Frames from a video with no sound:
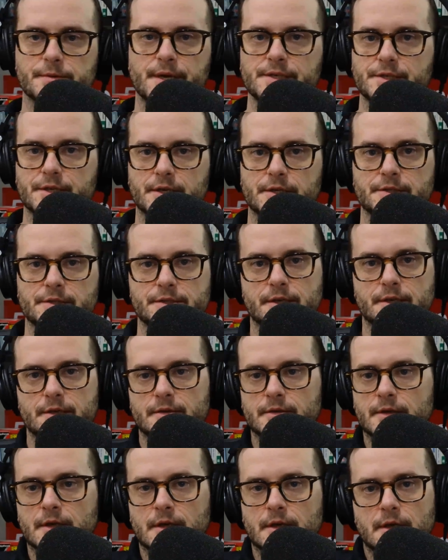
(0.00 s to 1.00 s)
amazing
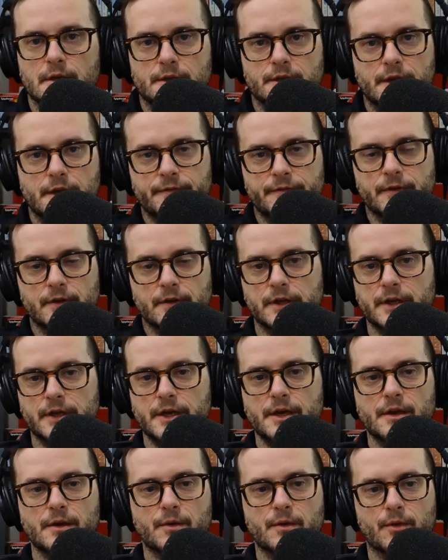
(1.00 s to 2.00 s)
insight.
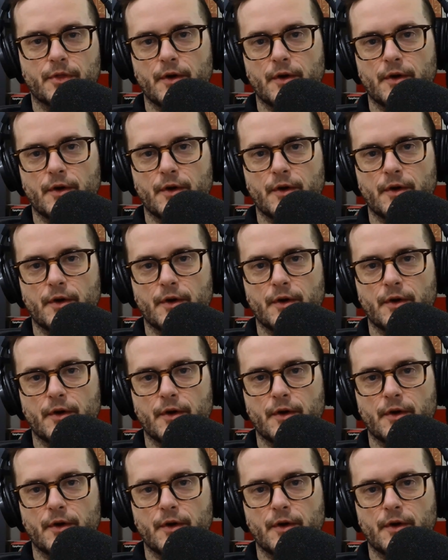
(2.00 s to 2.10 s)
Definitely